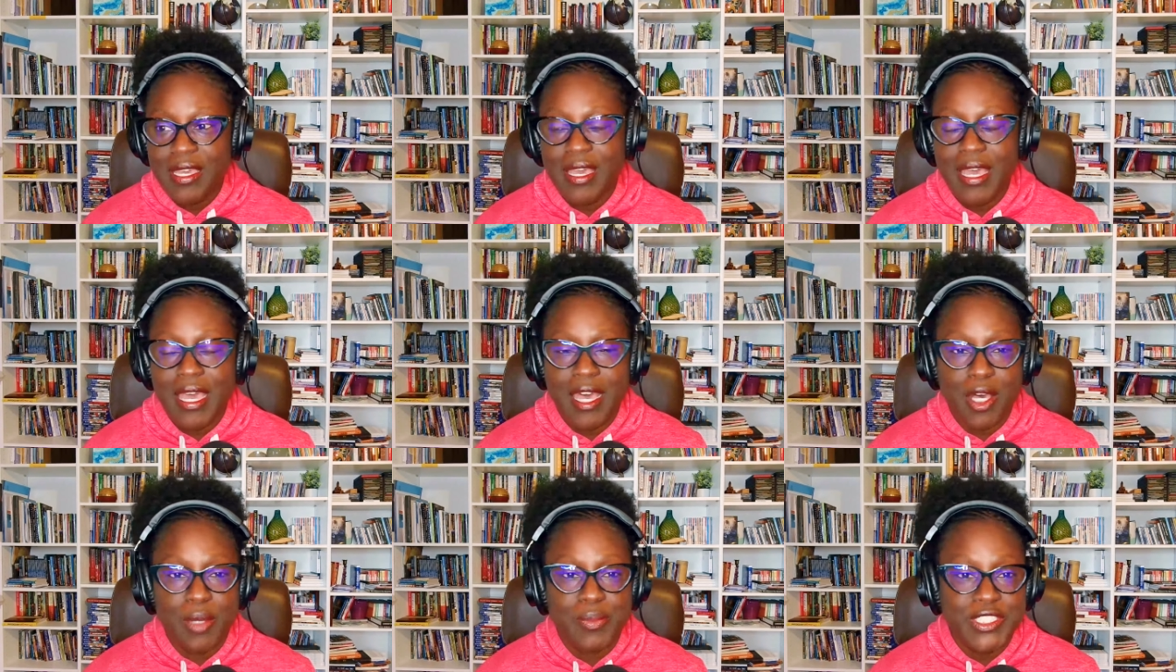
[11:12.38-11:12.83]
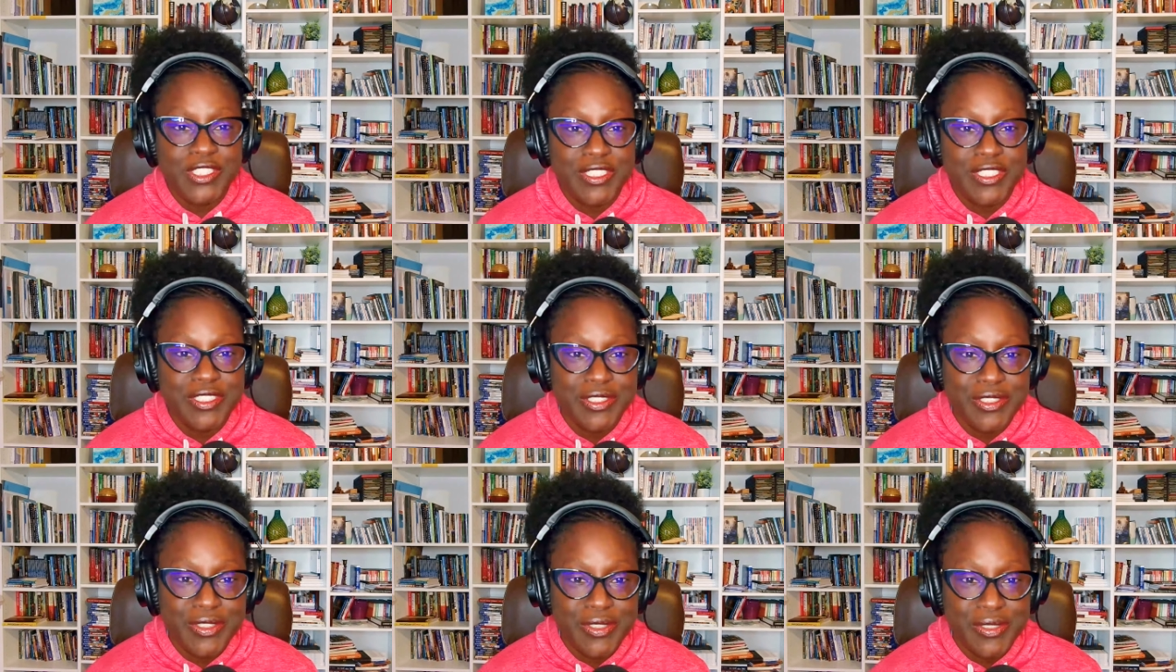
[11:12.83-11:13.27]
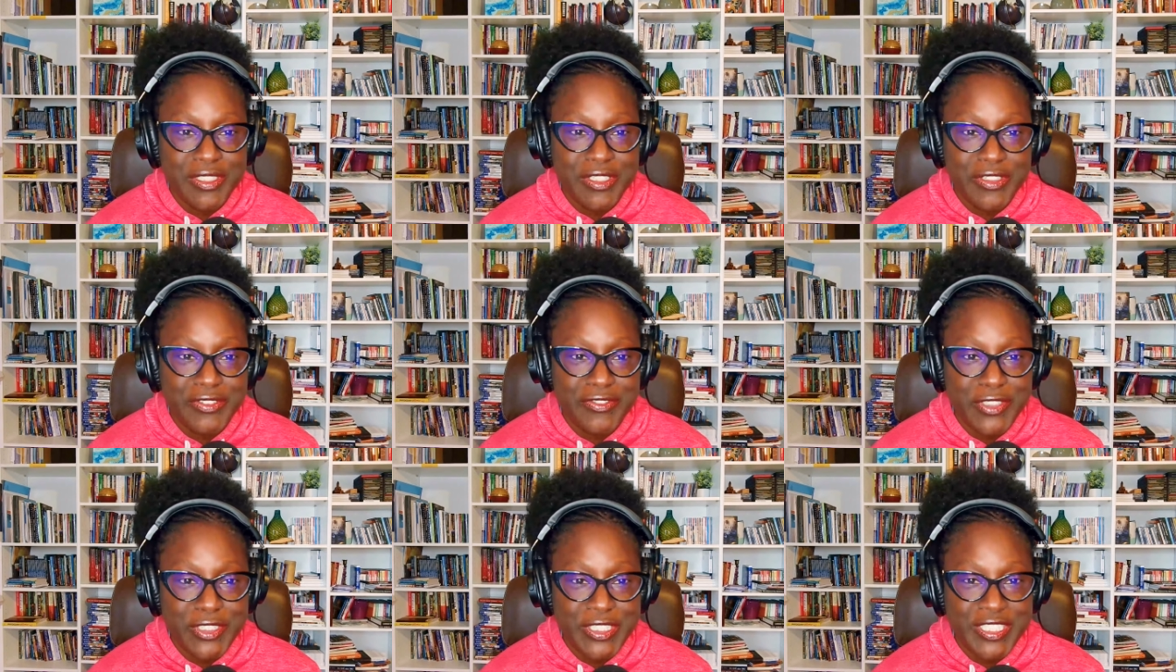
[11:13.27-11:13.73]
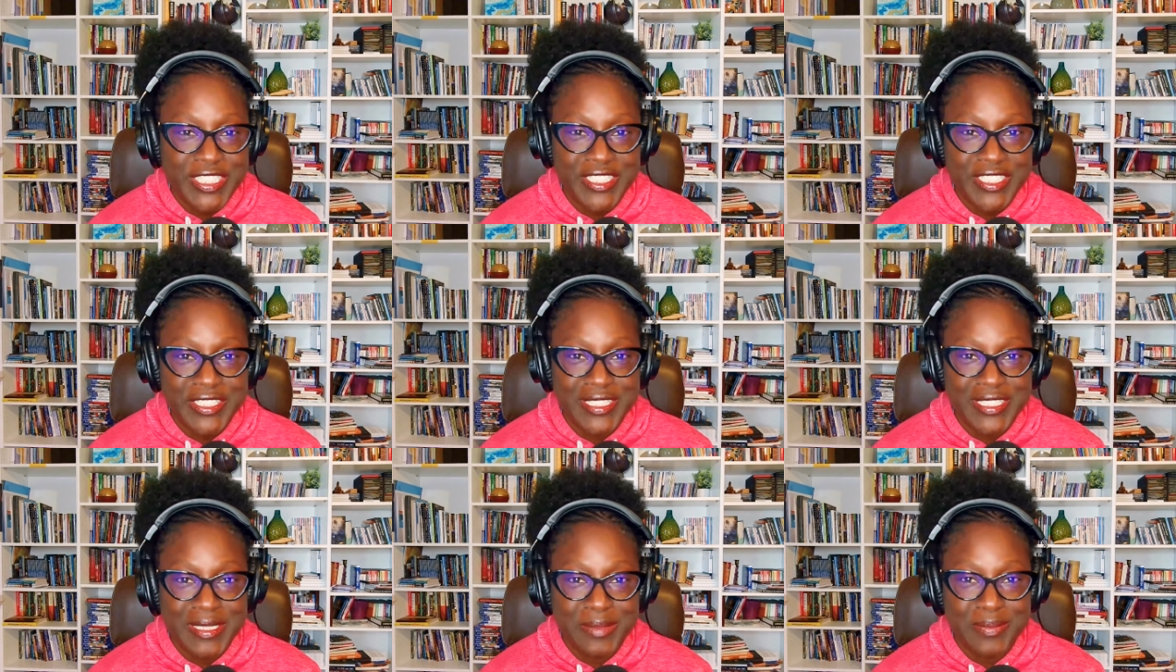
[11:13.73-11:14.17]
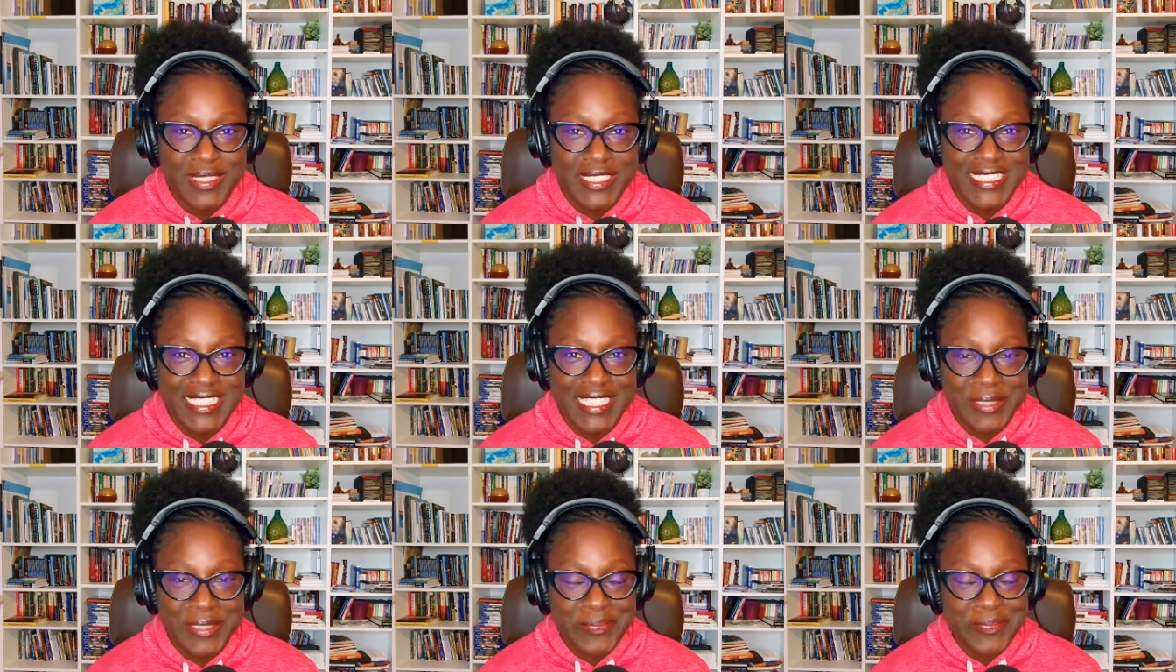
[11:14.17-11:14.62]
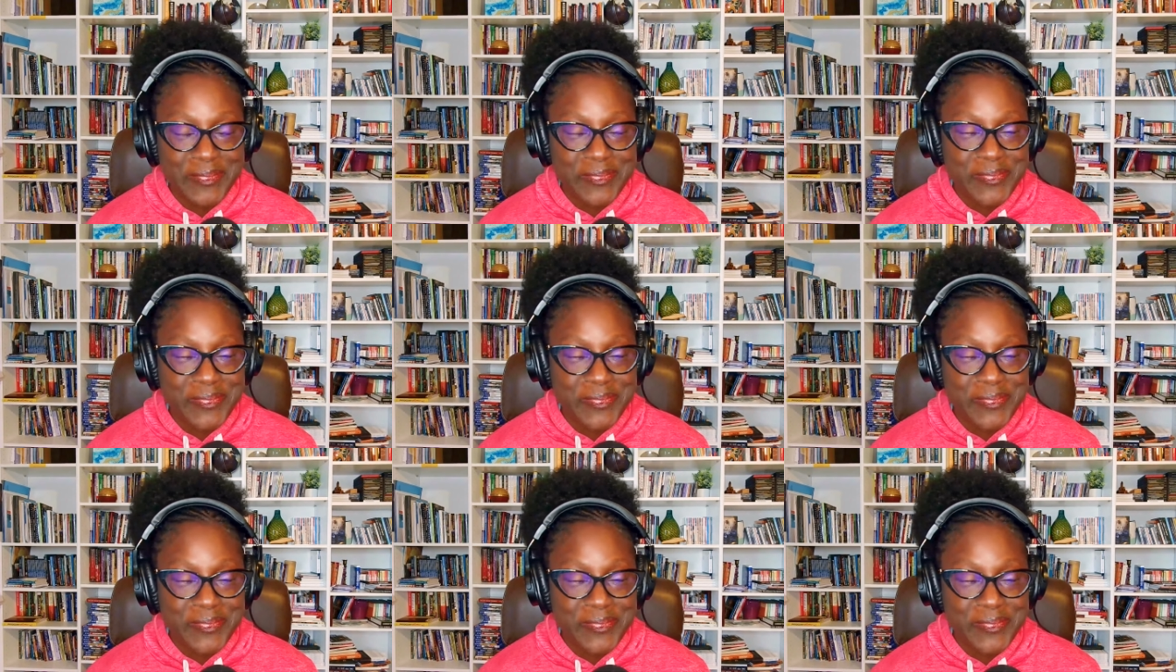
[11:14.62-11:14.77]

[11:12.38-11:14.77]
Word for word: how much did you do in your first year in DPC?